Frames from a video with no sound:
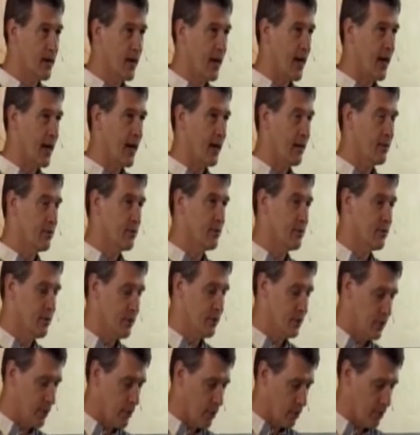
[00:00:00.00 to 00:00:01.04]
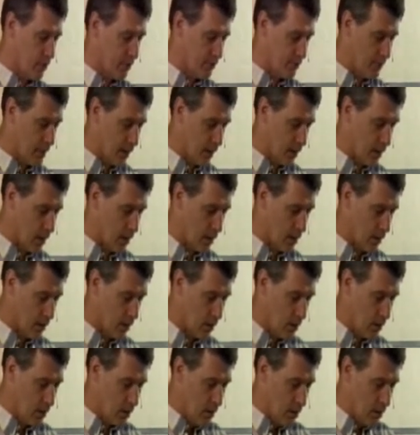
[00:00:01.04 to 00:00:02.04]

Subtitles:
And, you know, if they are